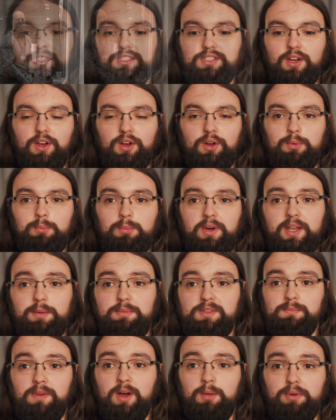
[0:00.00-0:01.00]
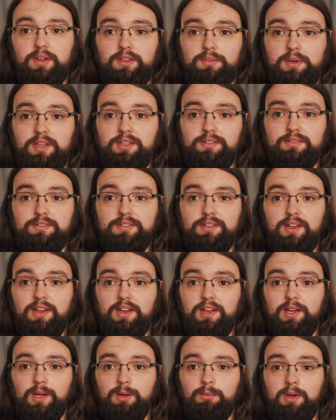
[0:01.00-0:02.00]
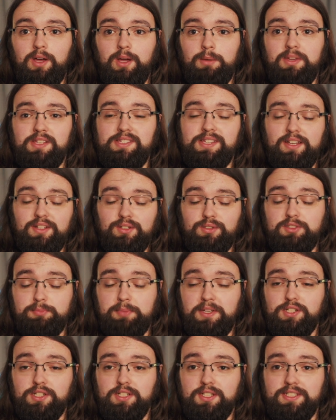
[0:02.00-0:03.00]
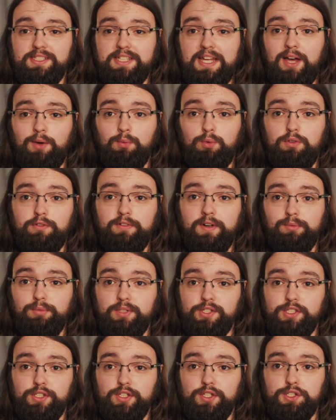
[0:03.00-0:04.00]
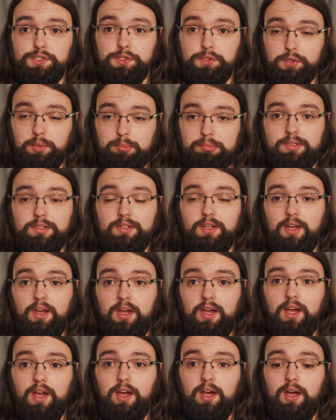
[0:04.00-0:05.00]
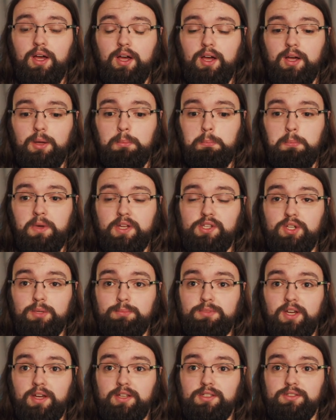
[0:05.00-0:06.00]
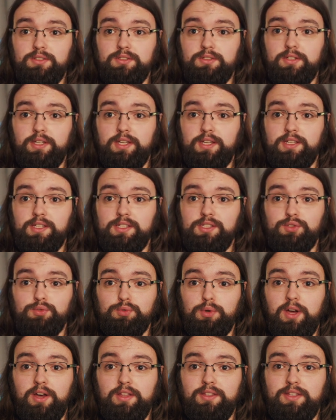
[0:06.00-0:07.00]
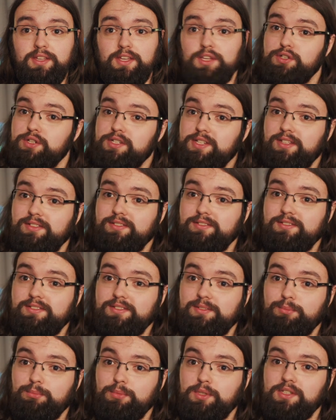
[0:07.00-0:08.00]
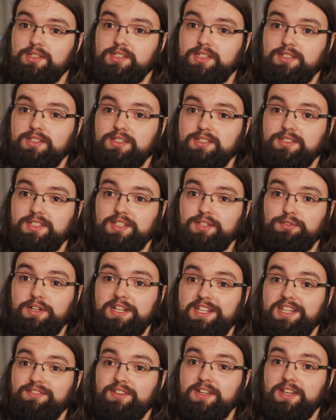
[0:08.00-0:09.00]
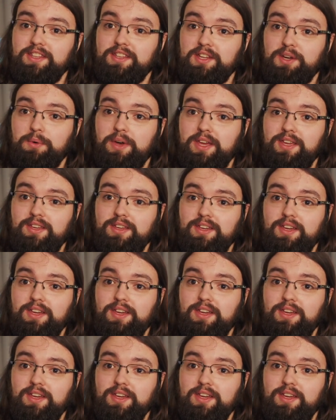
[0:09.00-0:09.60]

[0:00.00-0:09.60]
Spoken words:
So my name is Mark Braithwaite. I'm a technical specialist at Wolfram Research Europe. My job title is rather interesting because it doesn't really give anything away.